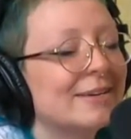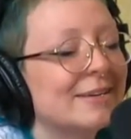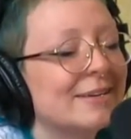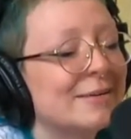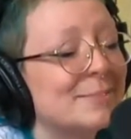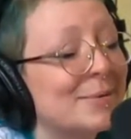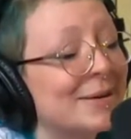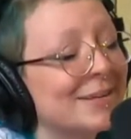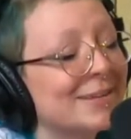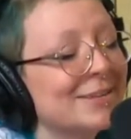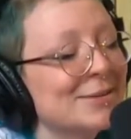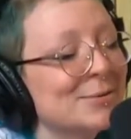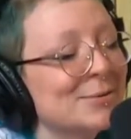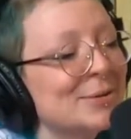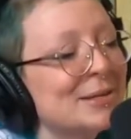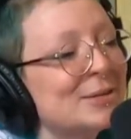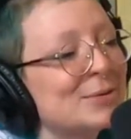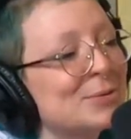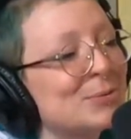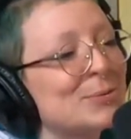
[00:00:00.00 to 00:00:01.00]
am I gonna
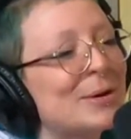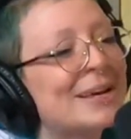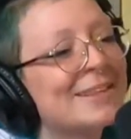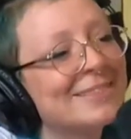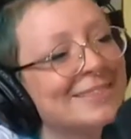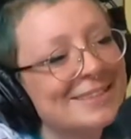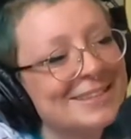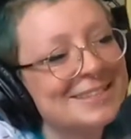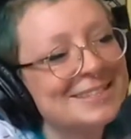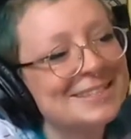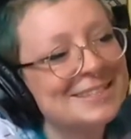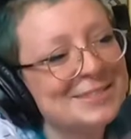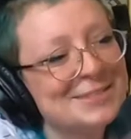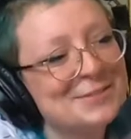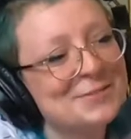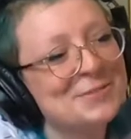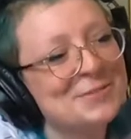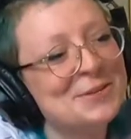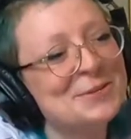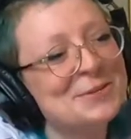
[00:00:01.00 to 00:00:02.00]
regret this in the
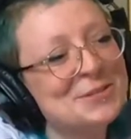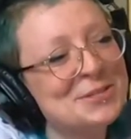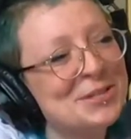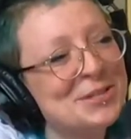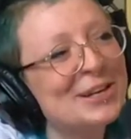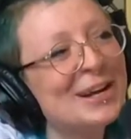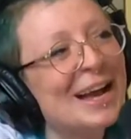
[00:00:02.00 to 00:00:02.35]
future?